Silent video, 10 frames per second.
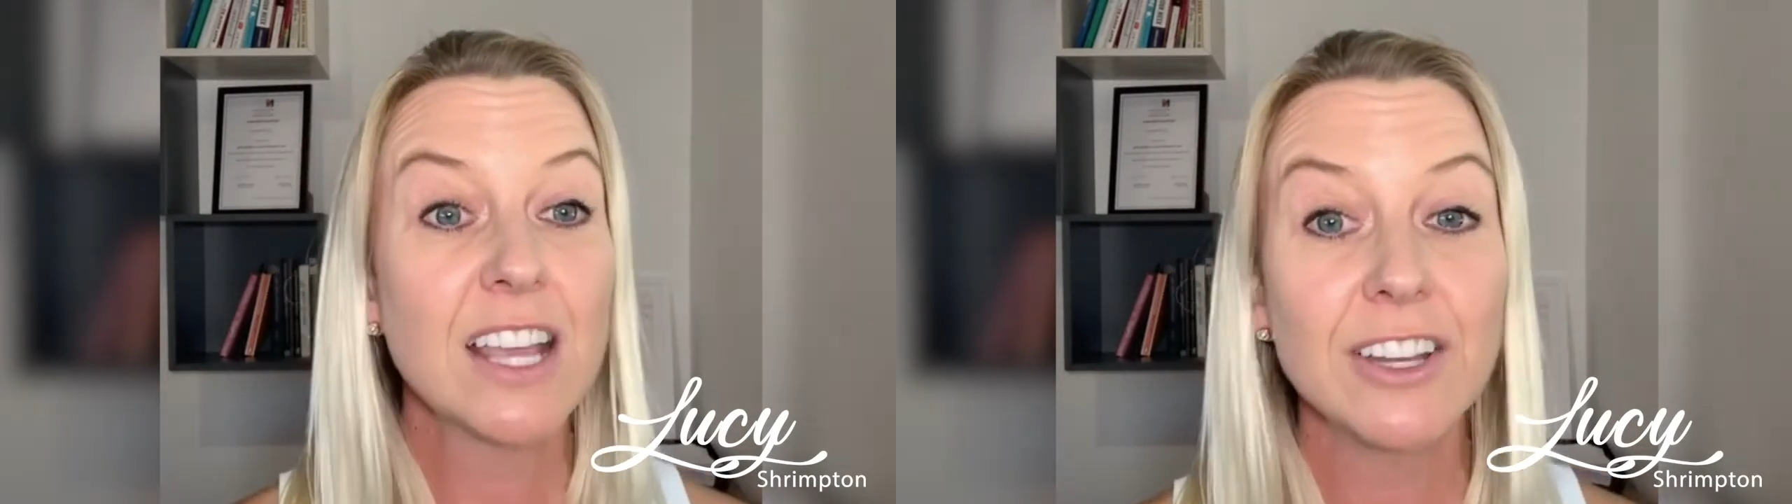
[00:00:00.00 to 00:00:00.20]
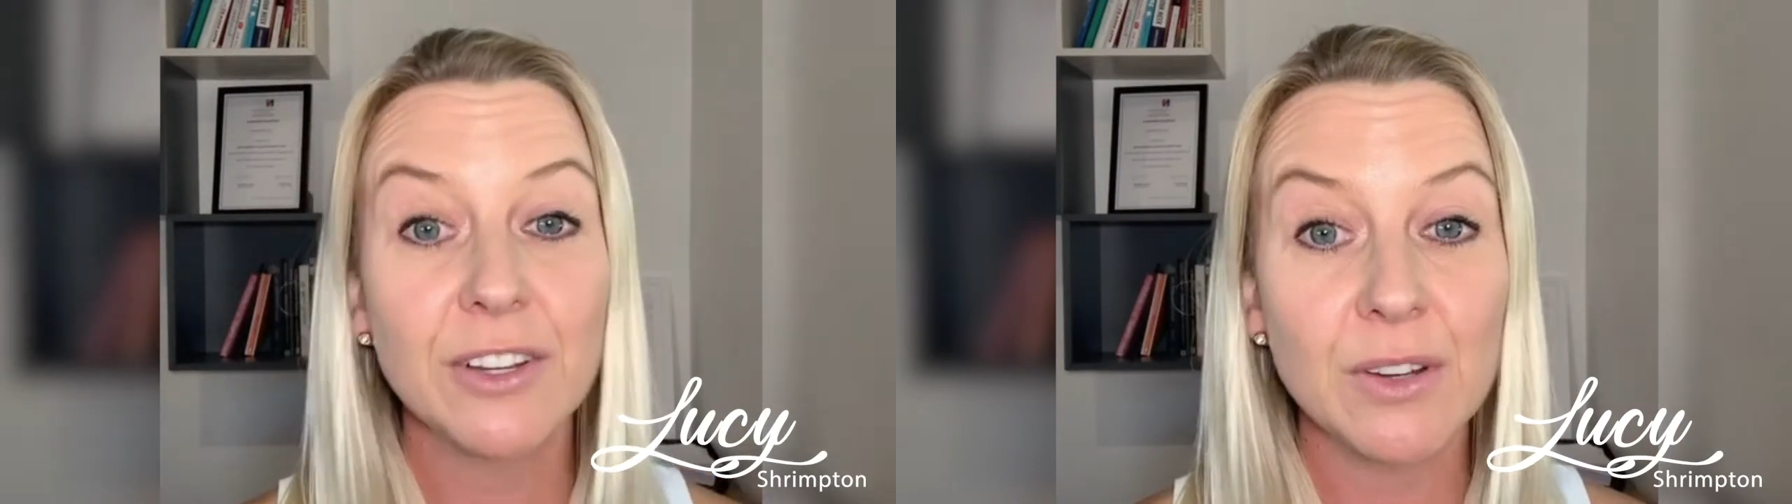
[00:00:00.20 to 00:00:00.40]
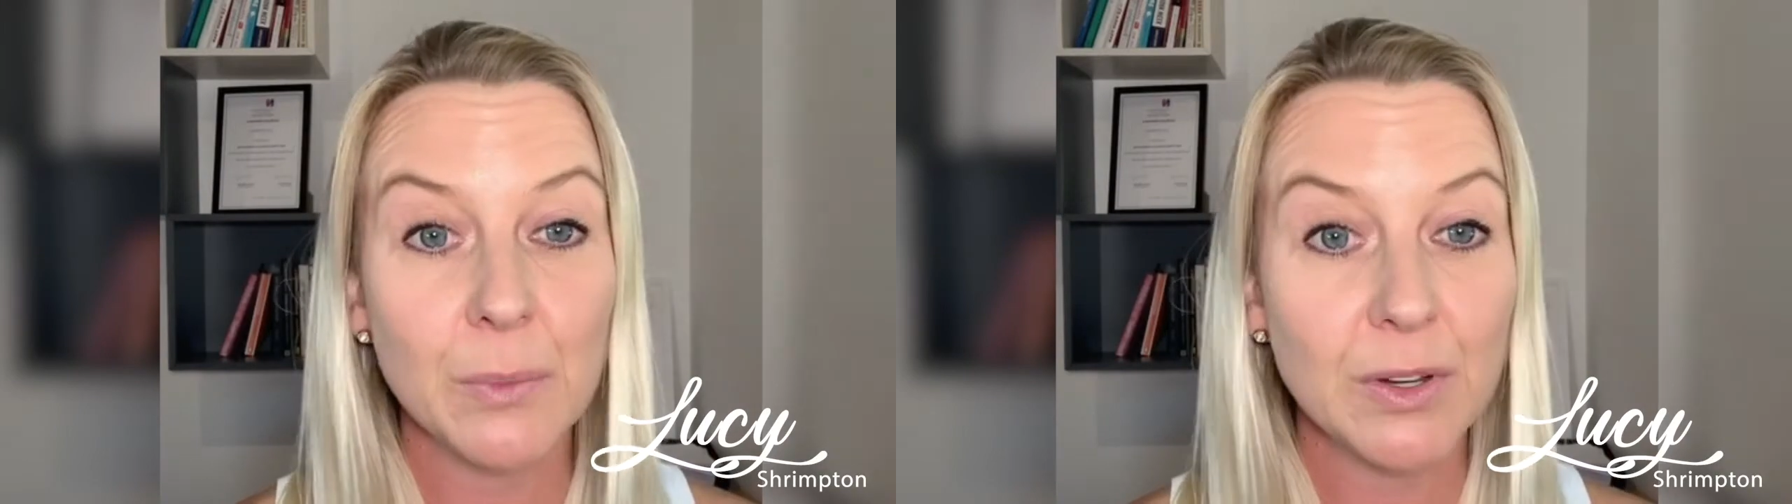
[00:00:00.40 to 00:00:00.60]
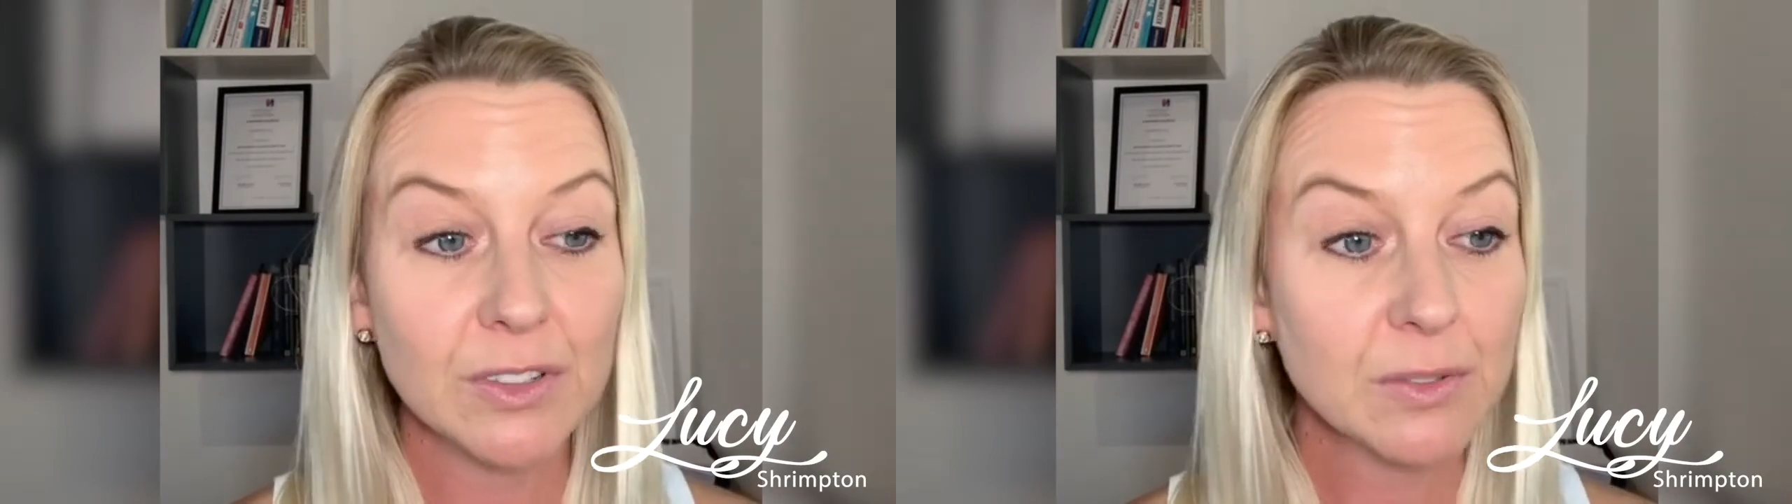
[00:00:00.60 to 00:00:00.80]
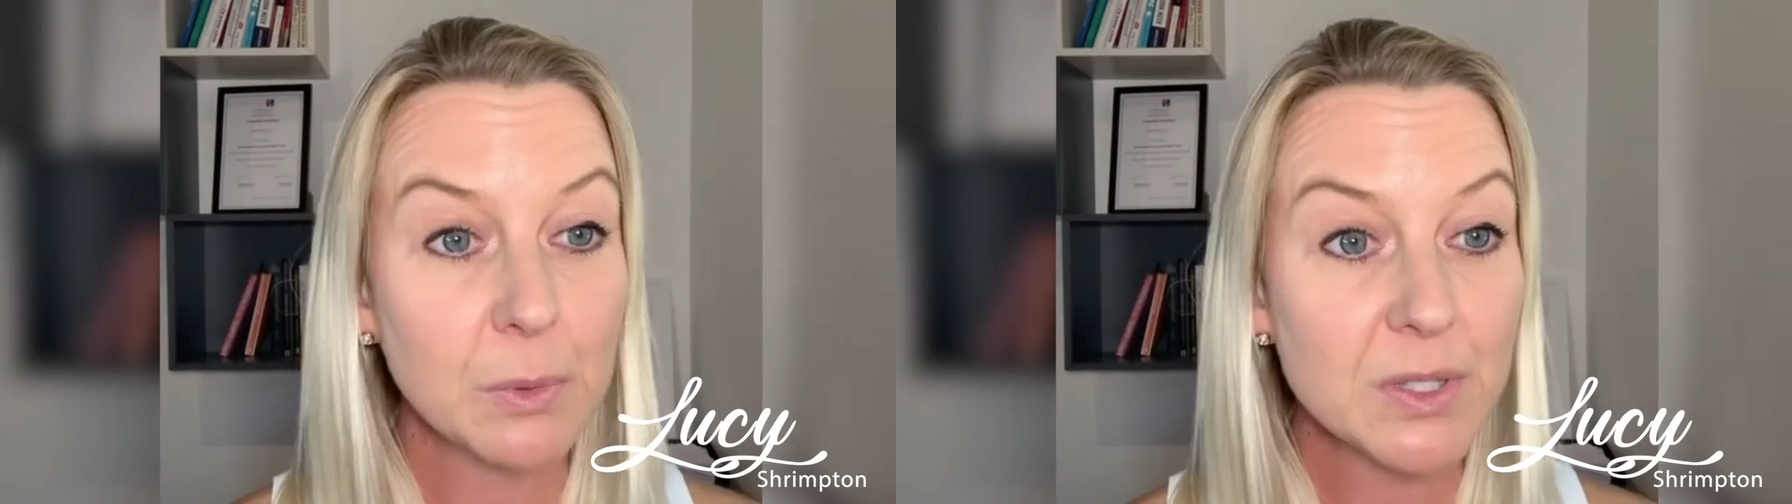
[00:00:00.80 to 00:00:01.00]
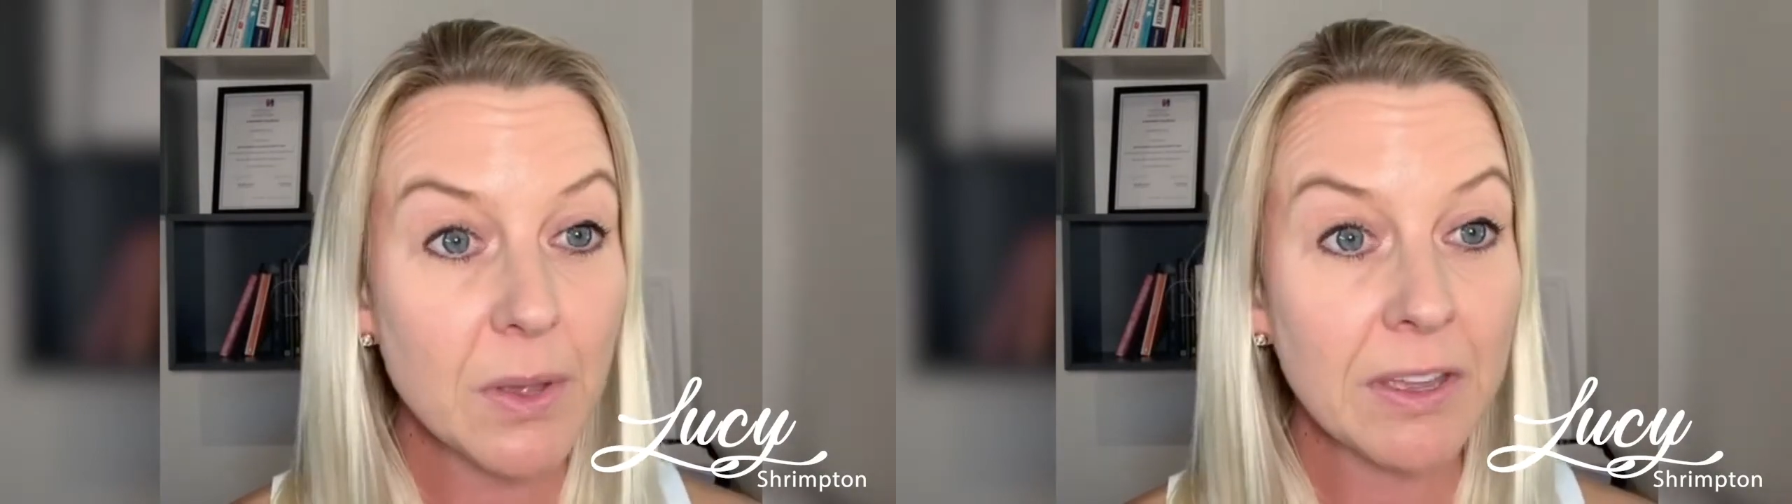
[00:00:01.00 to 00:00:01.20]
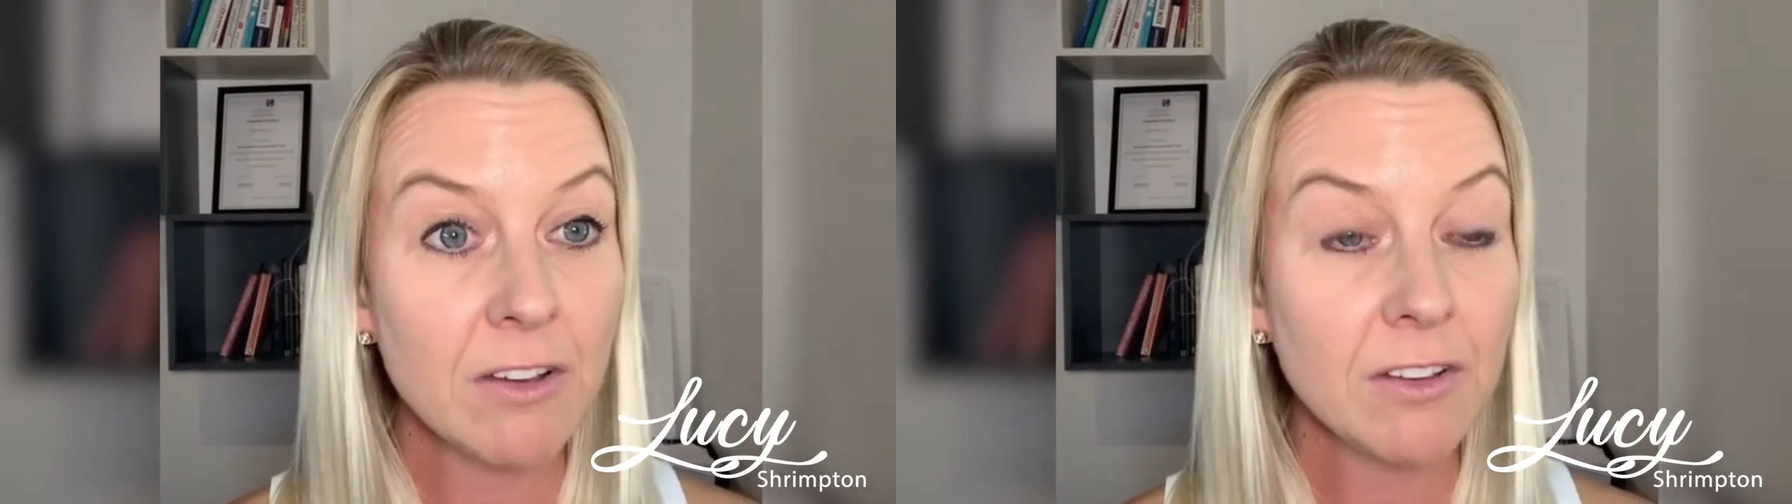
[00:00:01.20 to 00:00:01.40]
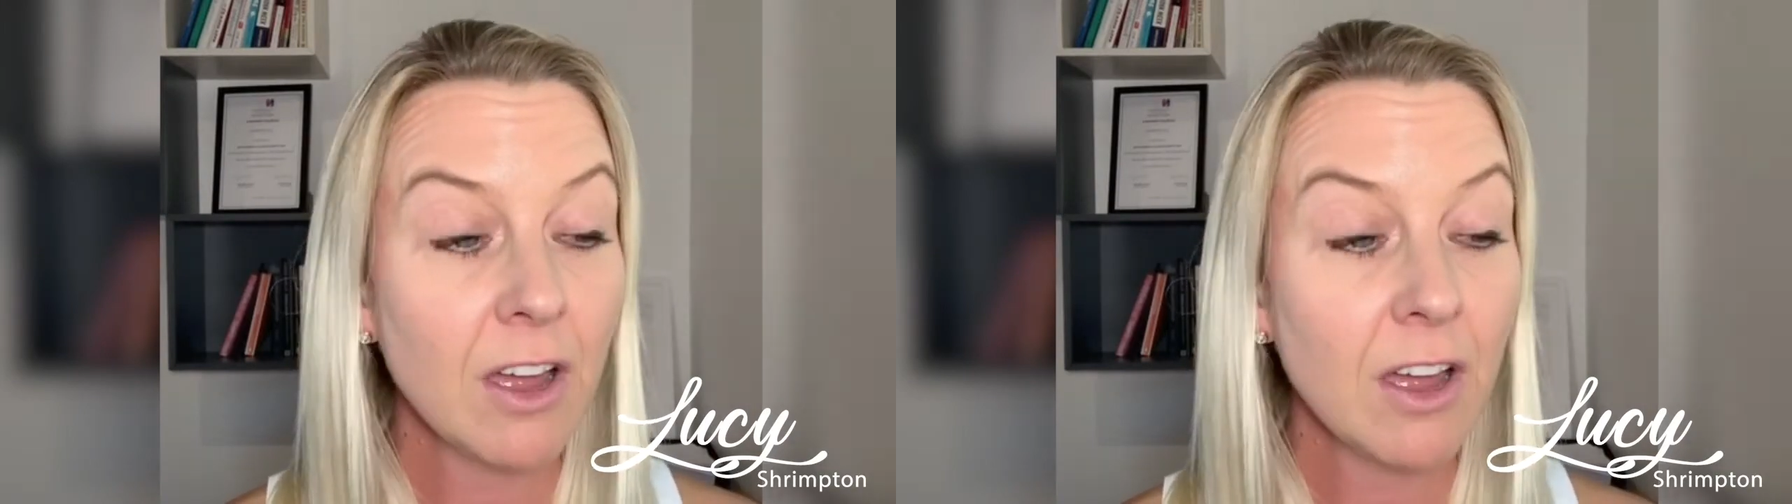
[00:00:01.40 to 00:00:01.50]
I don't know what's going on.